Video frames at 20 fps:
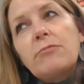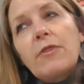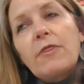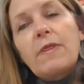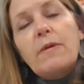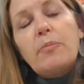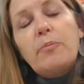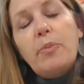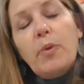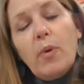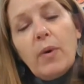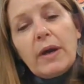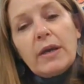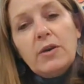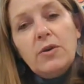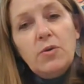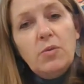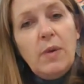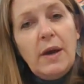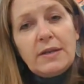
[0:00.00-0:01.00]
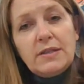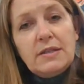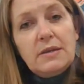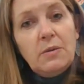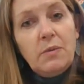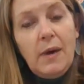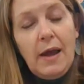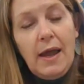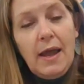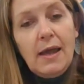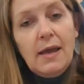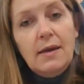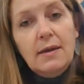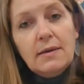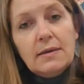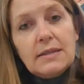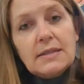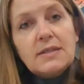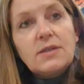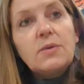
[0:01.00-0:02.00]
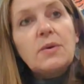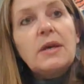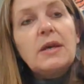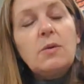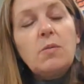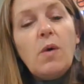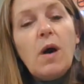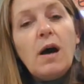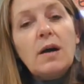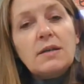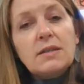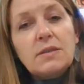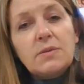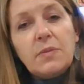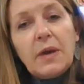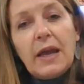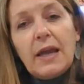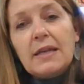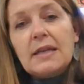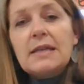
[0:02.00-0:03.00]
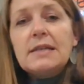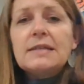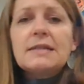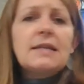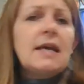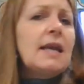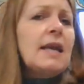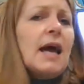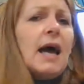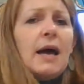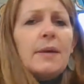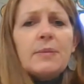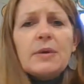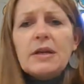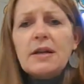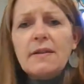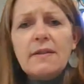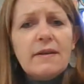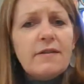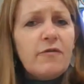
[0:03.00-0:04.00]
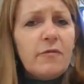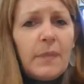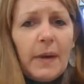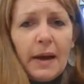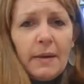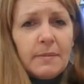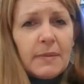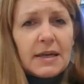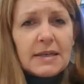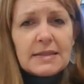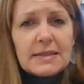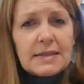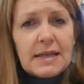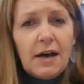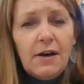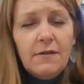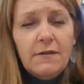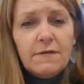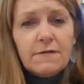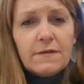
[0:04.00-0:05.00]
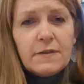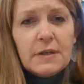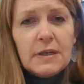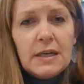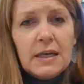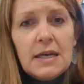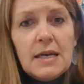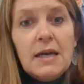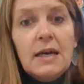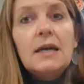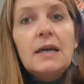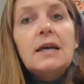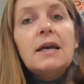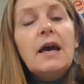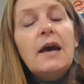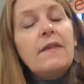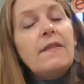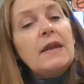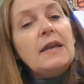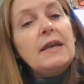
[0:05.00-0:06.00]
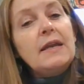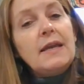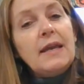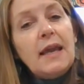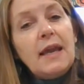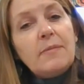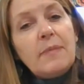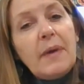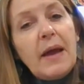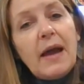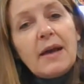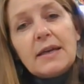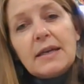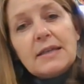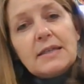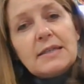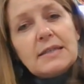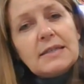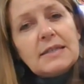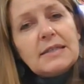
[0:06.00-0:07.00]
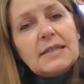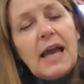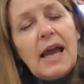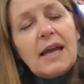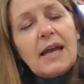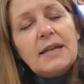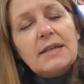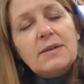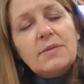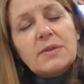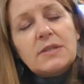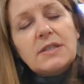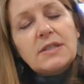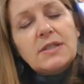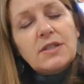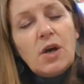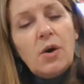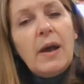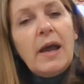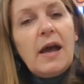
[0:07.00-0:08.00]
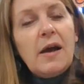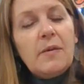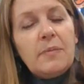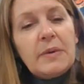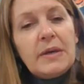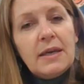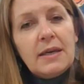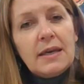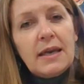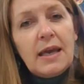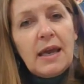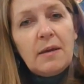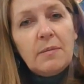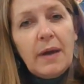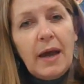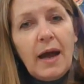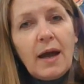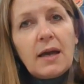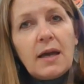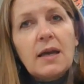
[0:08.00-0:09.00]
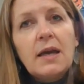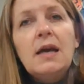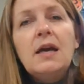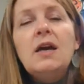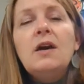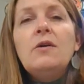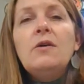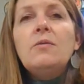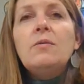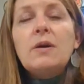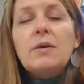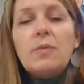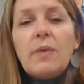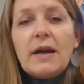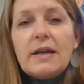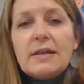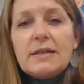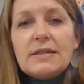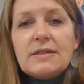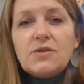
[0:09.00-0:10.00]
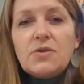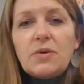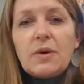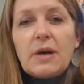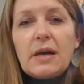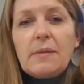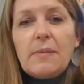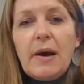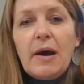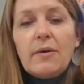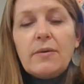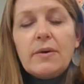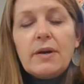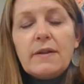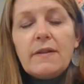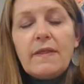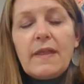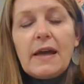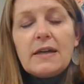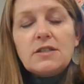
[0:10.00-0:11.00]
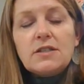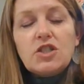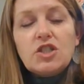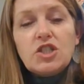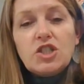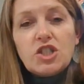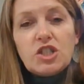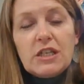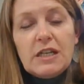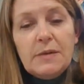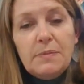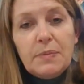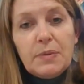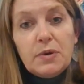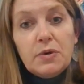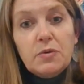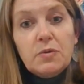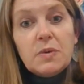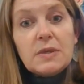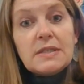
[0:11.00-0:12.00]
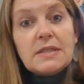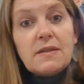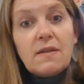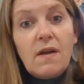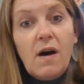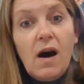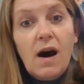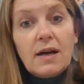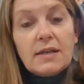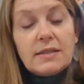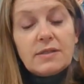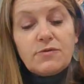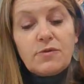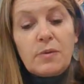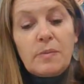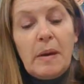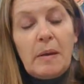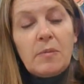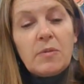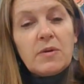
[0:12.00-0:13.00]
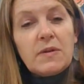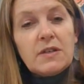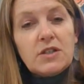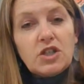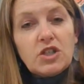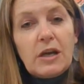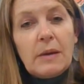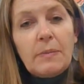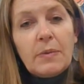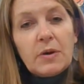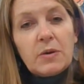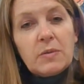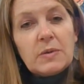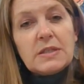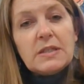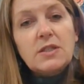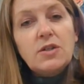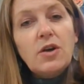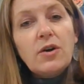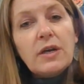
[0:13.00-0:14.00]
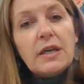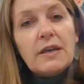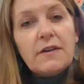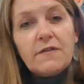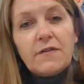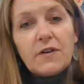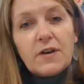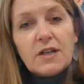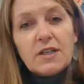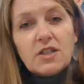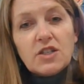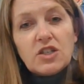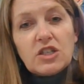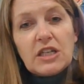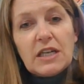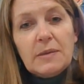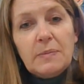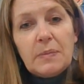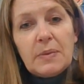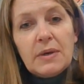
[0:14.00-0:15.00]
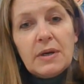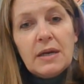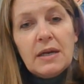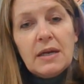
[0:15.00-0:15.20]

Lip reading: the boy who went away. So he walked away and he said, I'm going to live by myself. And then he came back and his dad was so happy he came back. We read a story about that sheep who was lost. Remember, the shepherd was looking for his sheep